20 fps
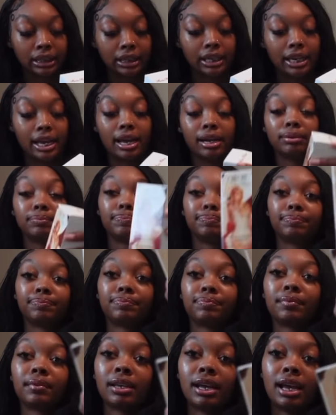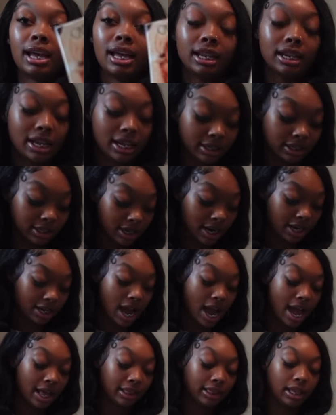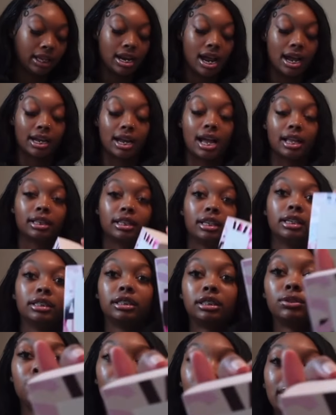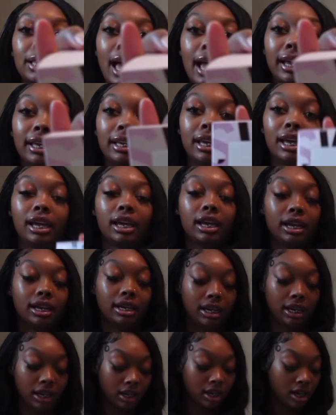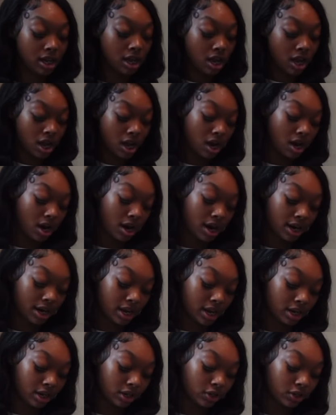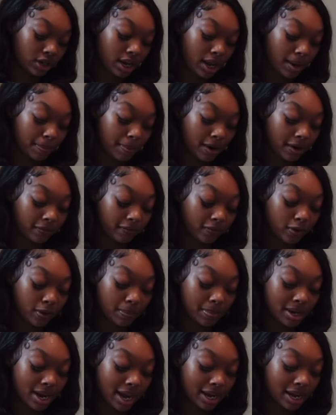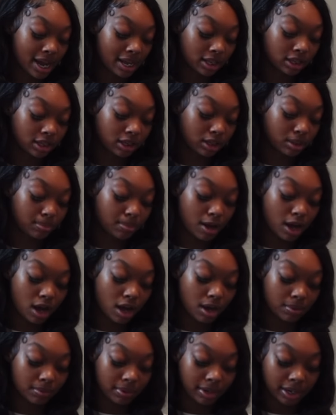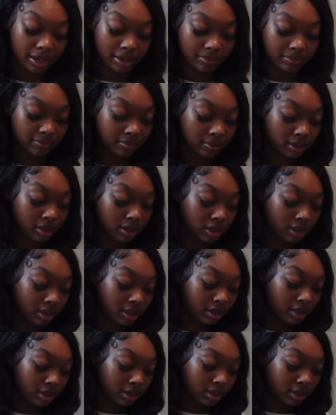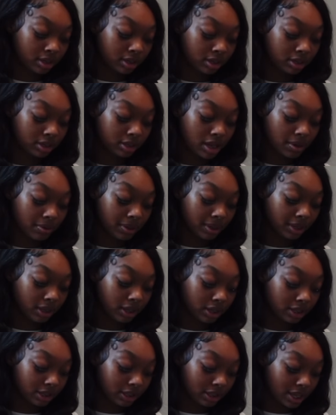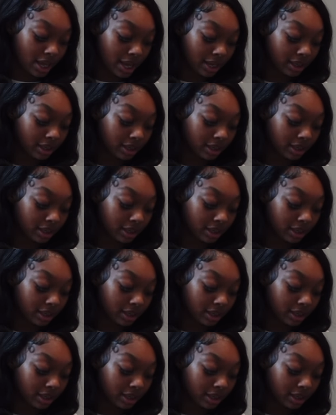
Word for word: yeah that's what i got then i got this sweet like candy ariana grande perfume and i got the small one so it looks like